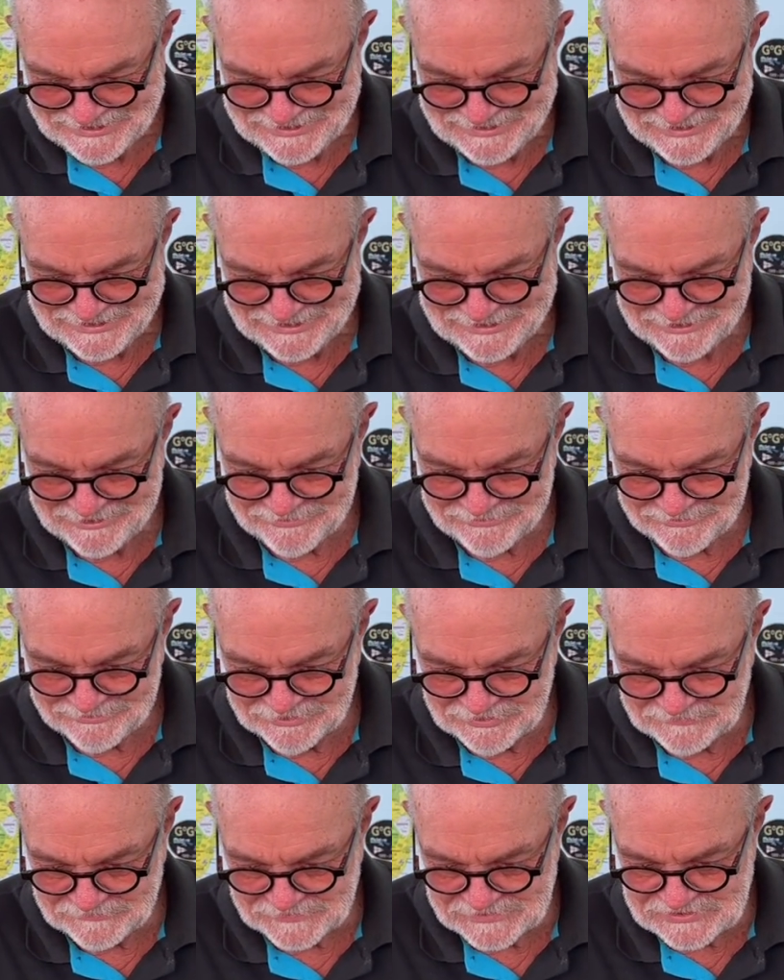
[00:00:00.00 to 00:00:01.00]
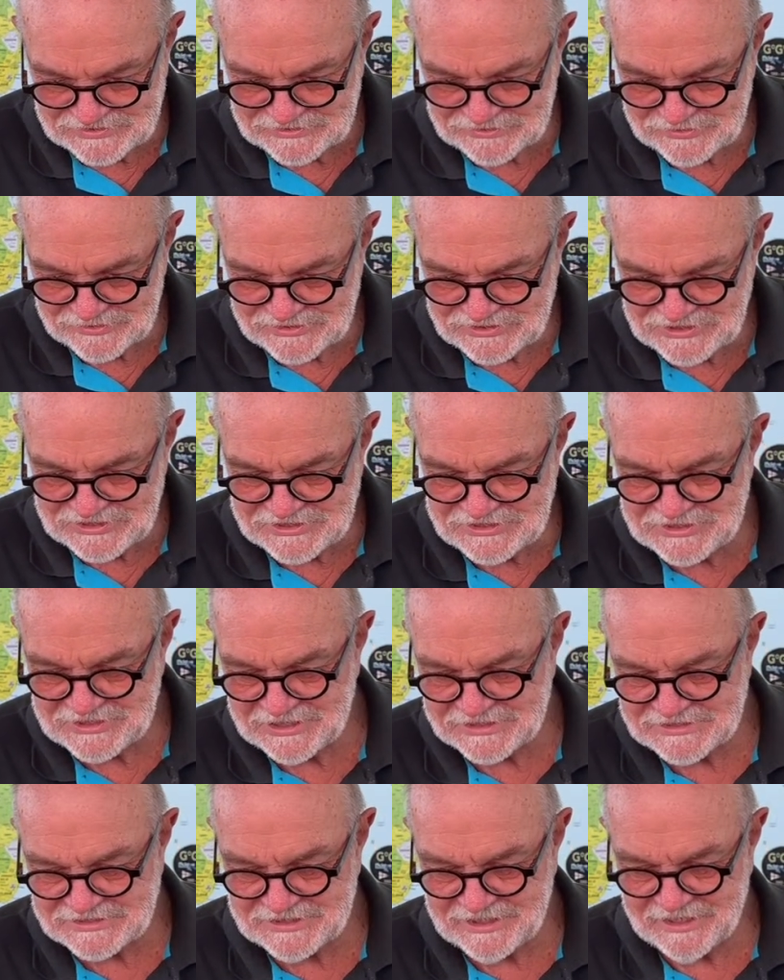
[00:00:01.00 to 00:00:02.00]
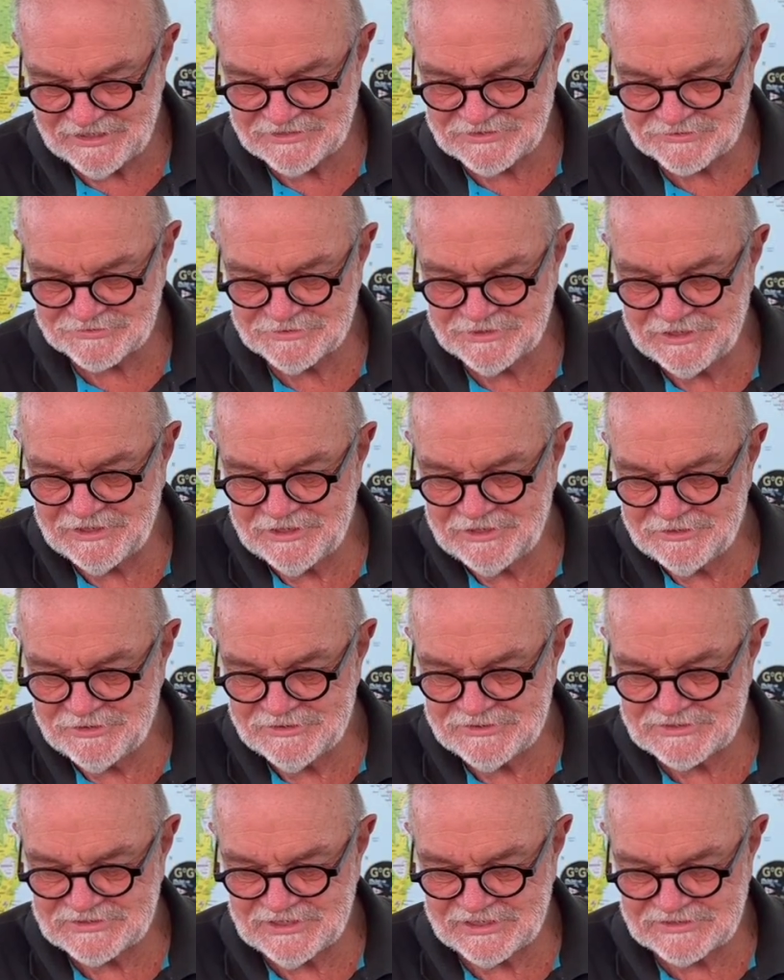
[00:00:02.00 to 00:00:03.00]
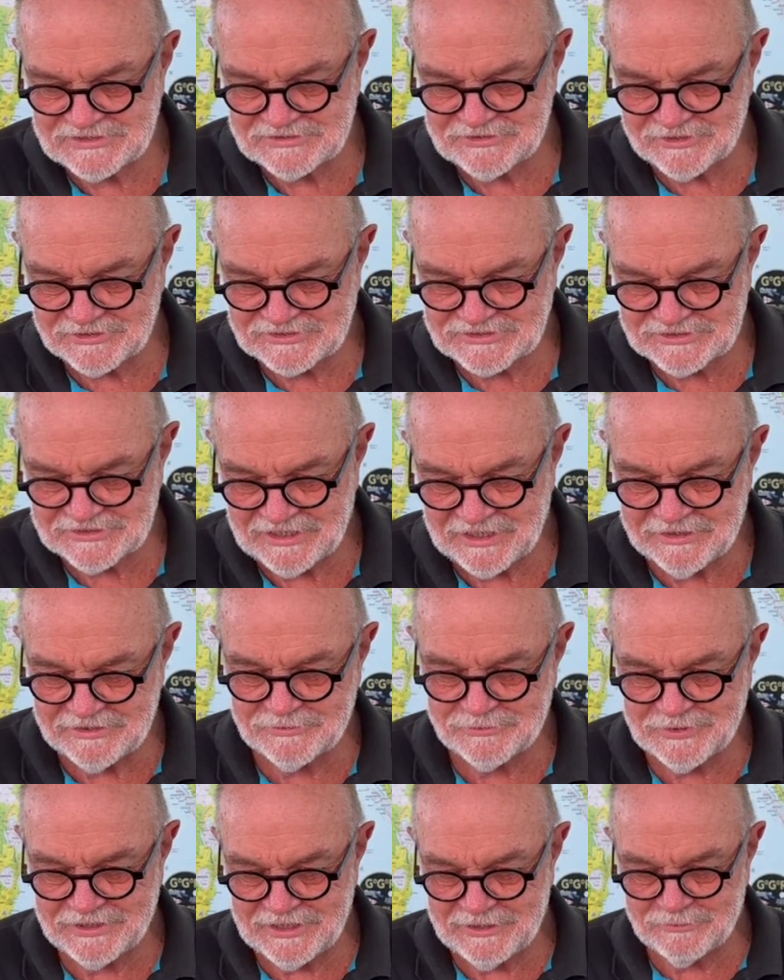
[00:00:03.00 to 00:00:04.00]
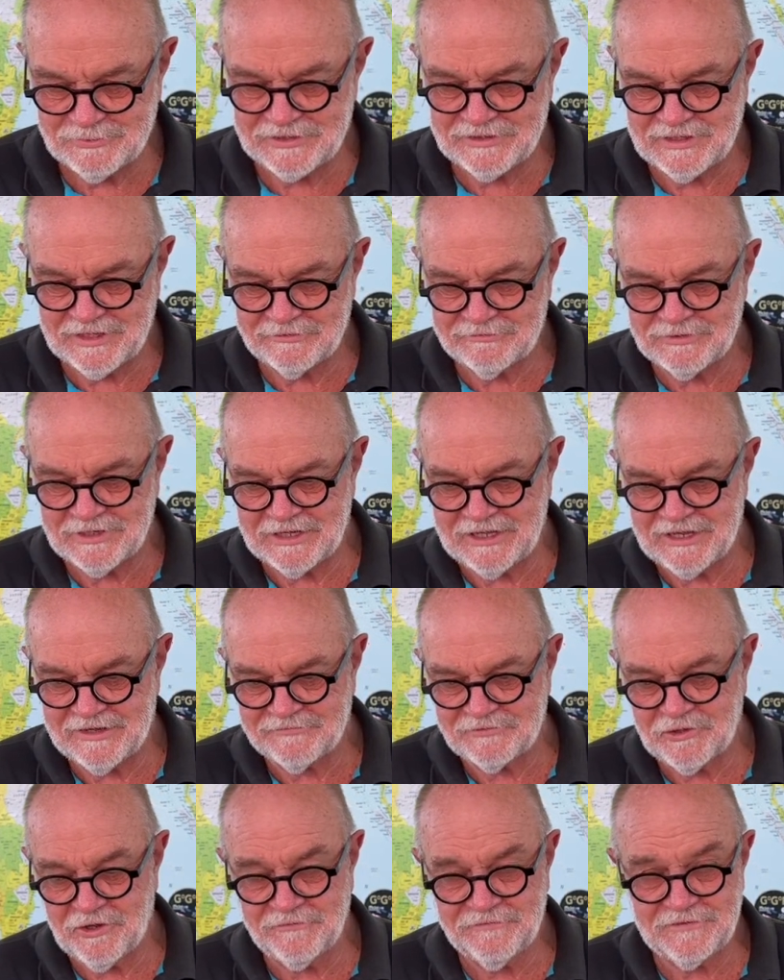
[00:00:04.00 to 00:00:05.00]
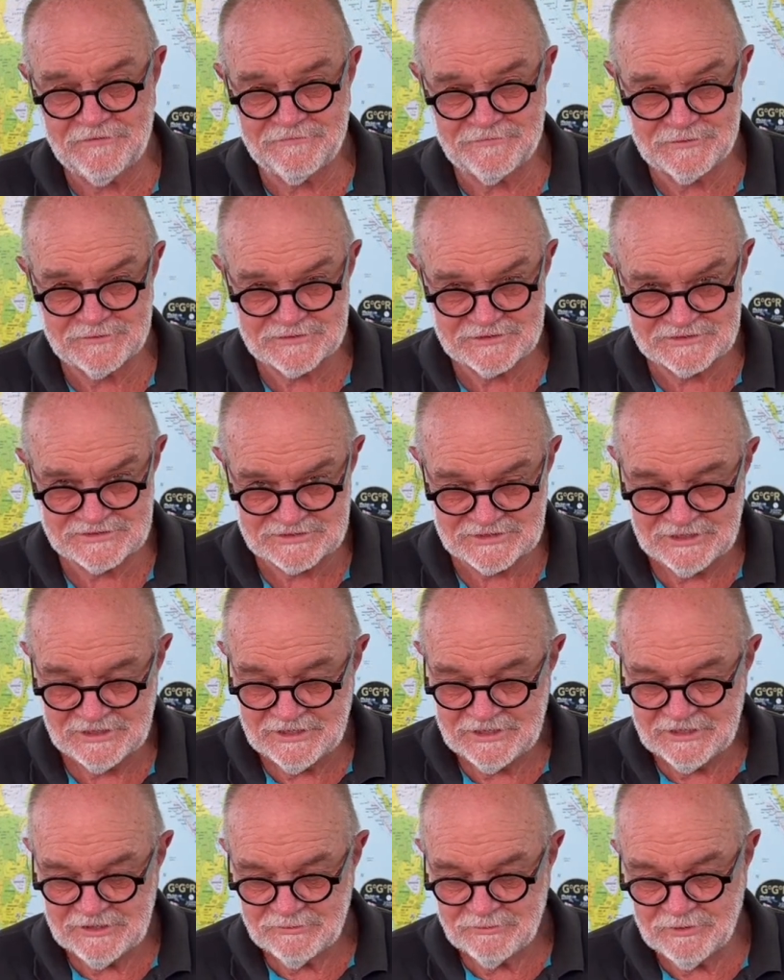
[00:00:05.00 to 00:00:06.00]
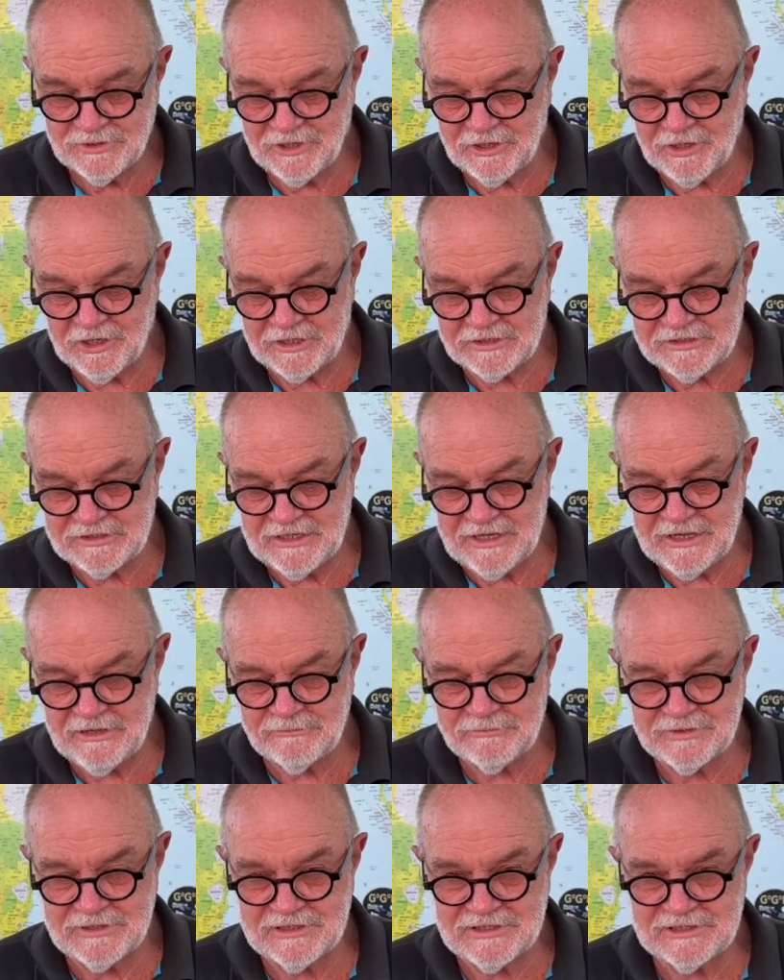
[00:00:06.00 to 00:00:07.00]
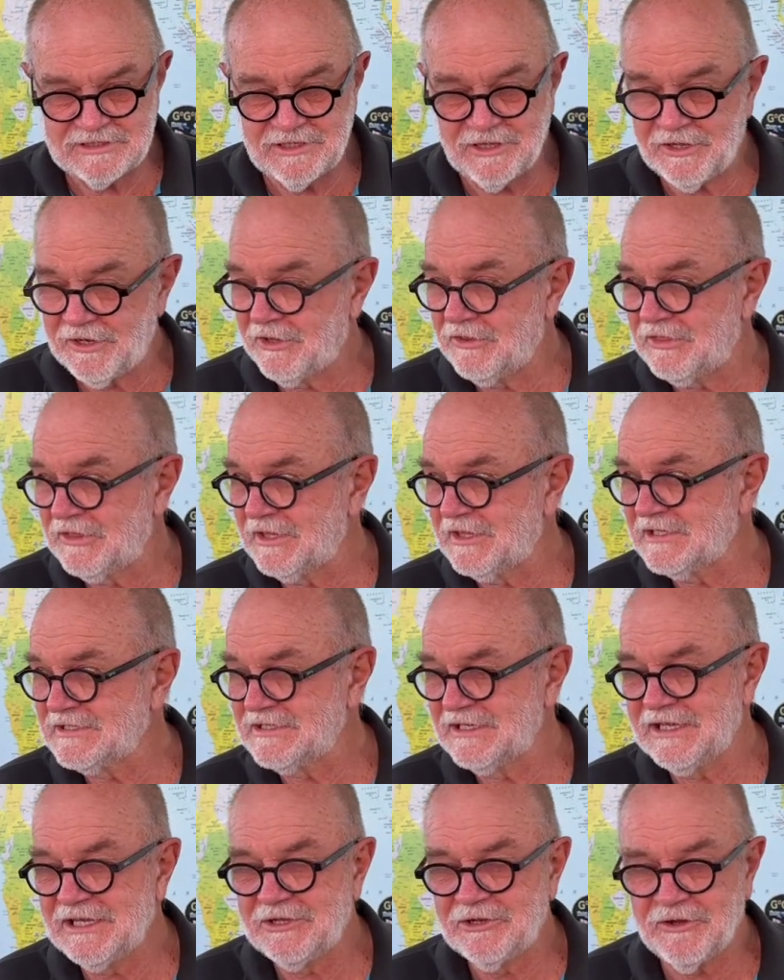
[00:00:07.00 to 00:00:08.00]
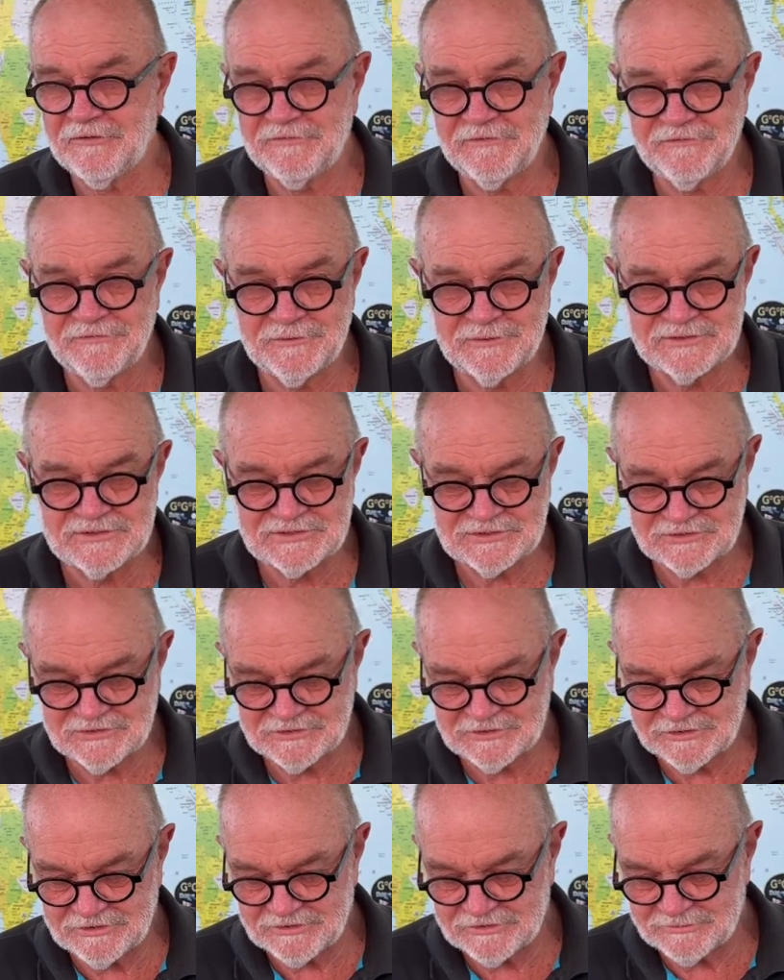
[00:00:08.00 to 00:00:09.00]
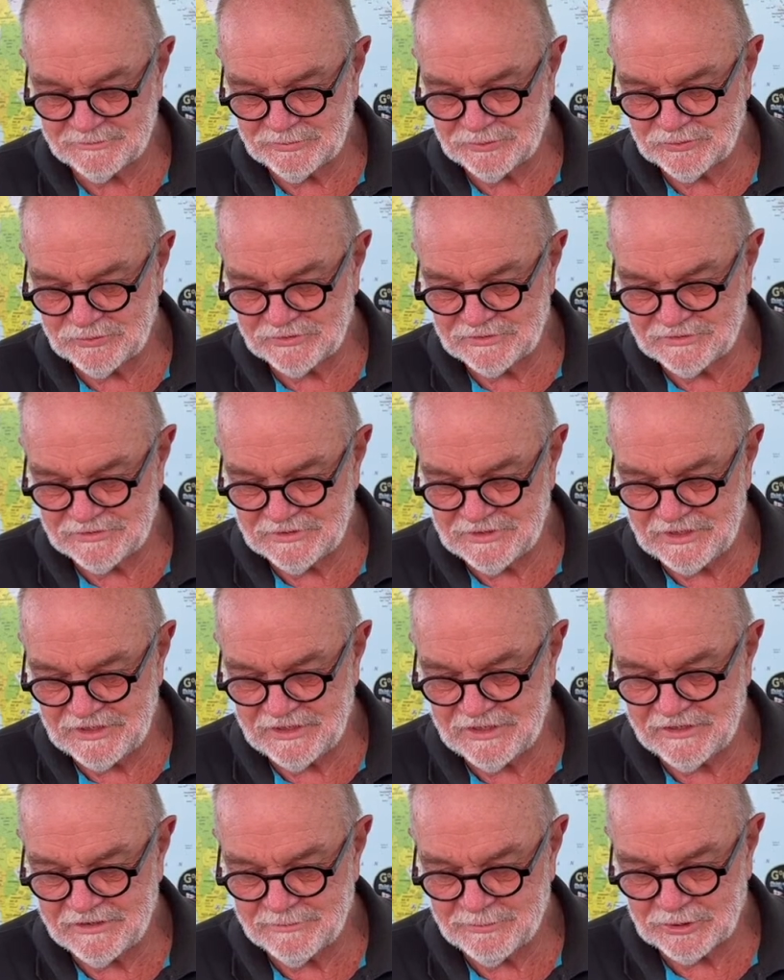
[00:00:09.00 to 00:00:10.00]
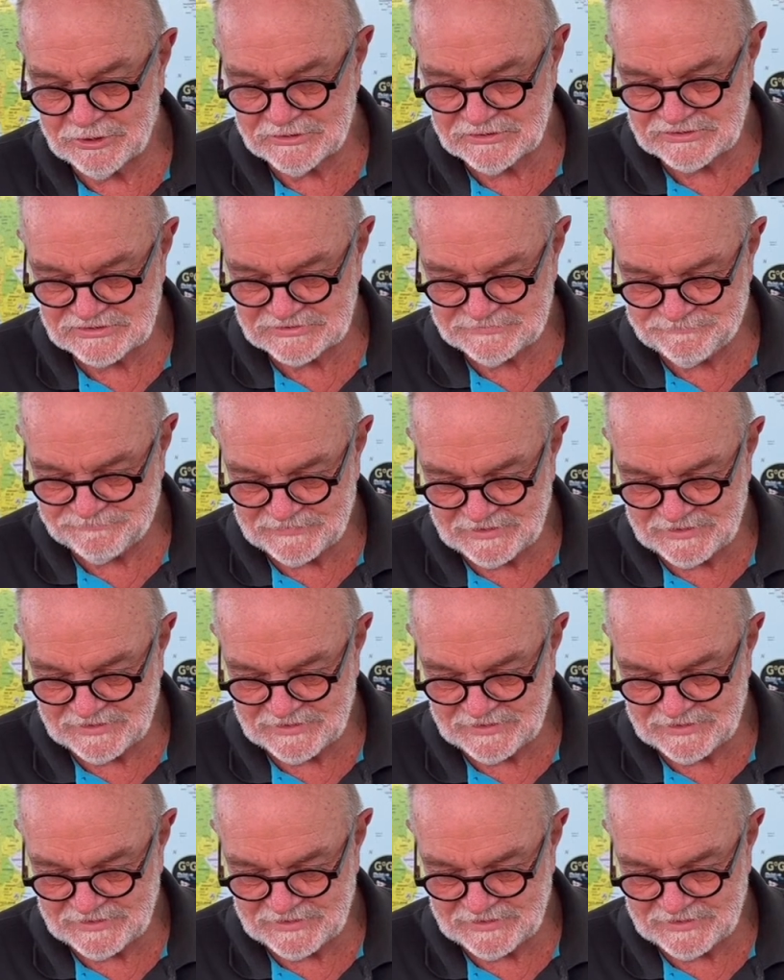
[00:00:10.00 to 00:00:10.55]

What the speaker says: Rufus, do GGR sailors really use their socks and underwear when they run out of coffee filters? Well, I doubt whether I don't think there's any coffee filters on board any of the boats.